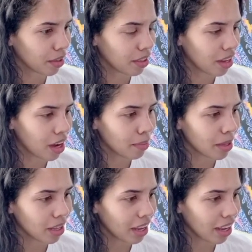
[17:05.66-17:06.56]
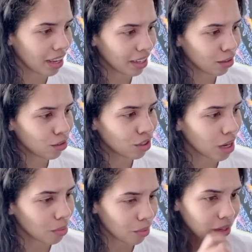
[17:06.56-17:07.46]
Nami and
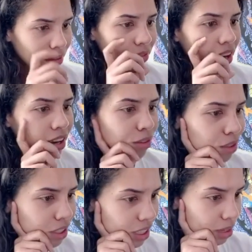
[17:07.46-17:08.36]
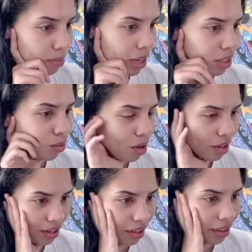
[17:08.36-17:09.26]
Usopp went and fought Ulti in page
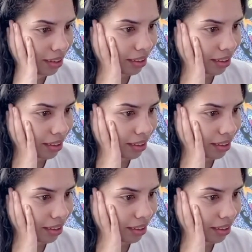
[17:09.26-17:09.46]
one.